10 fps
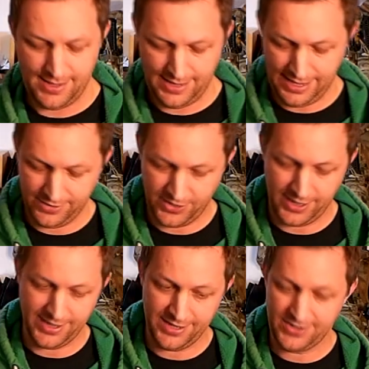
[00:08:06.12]
Inside of
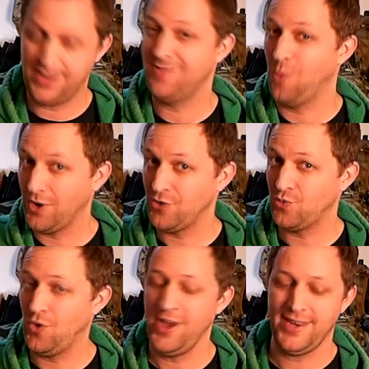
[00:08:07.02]
this is 1 inch
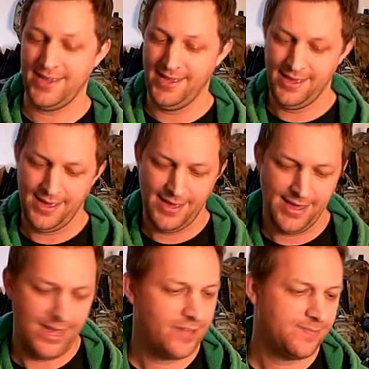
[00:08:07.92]
wide.
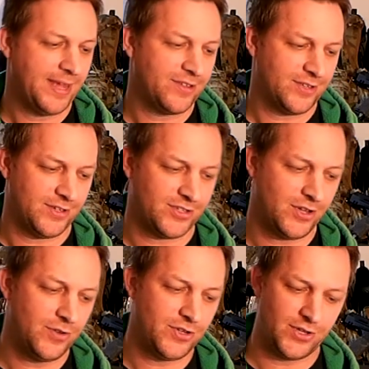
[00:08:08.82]
This makes this
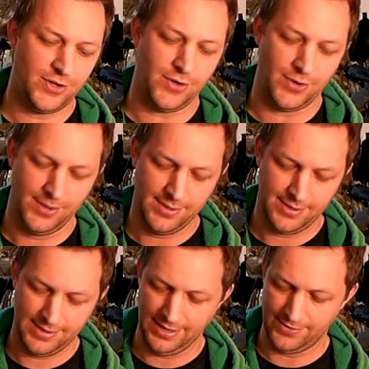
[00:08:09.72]
so secure.
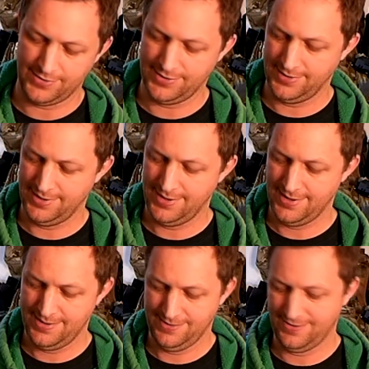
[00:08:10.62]
It's
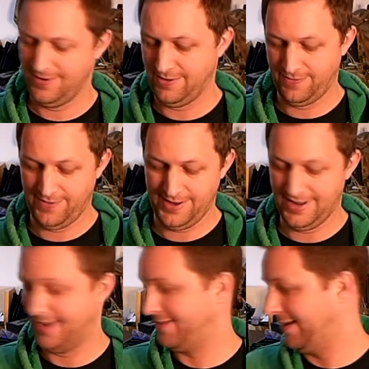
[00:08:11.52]

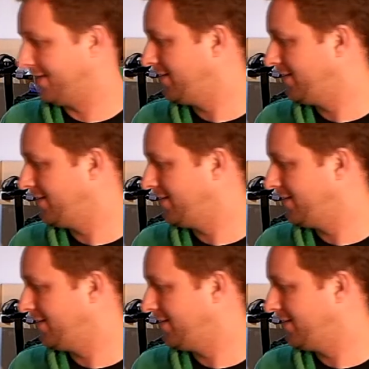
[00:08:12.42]
fantastic.